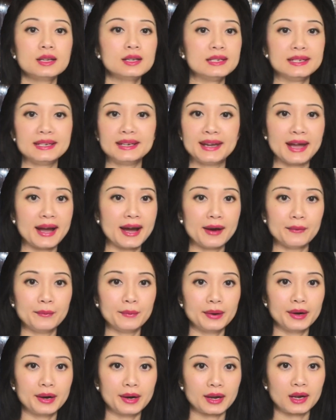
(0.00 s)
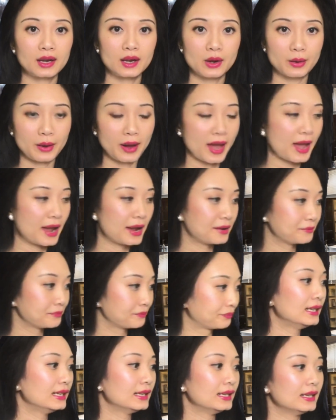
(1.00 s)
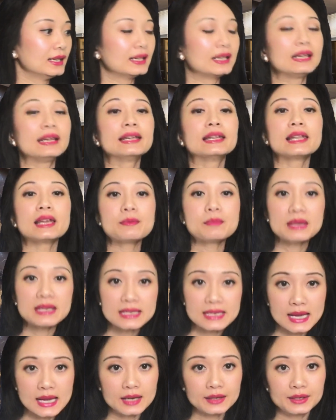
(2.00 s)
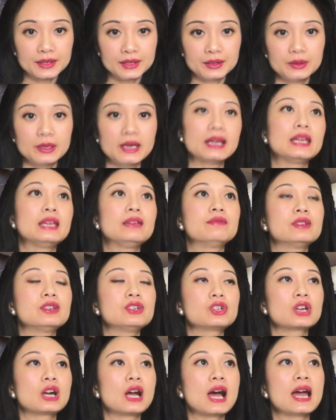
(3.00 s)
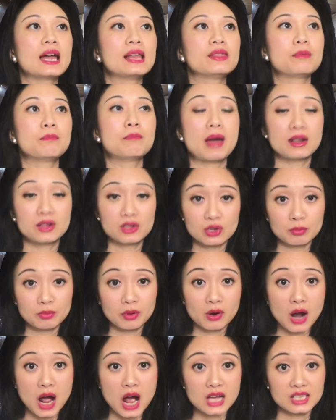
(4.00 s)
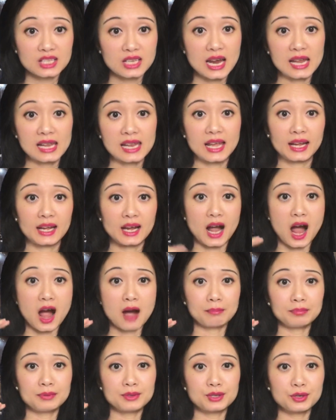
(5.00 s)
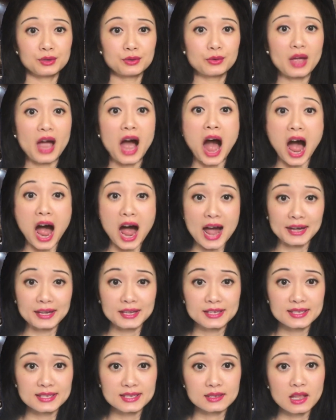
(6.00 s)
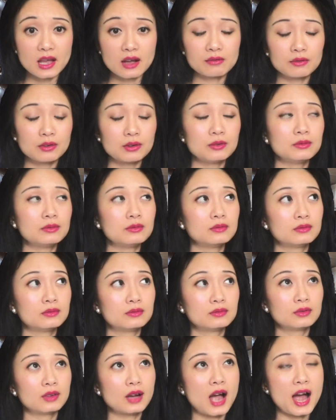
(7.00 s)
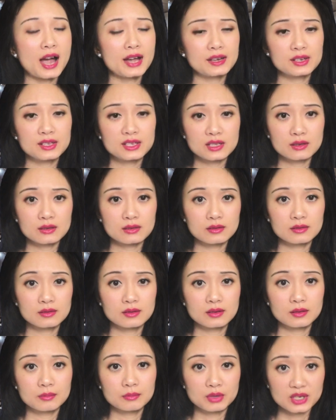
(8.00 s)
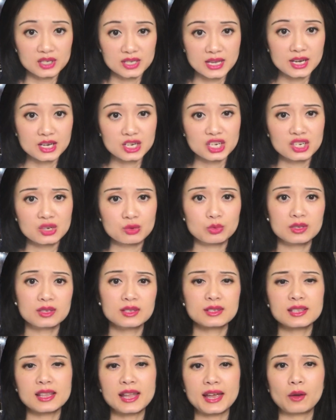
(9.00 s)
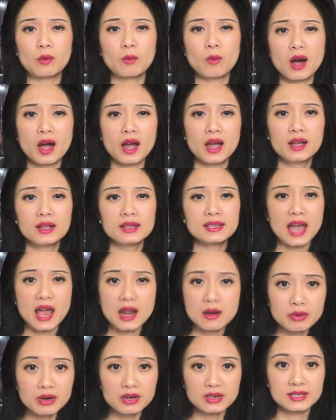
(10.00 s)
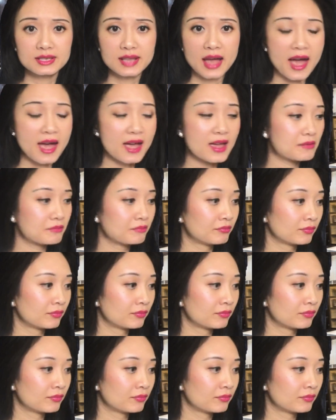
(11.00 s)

Did not work, okay? And let me tell you, I even tried the benzoyl peroxide like up to the highest level, highest percentage was like what, 10%?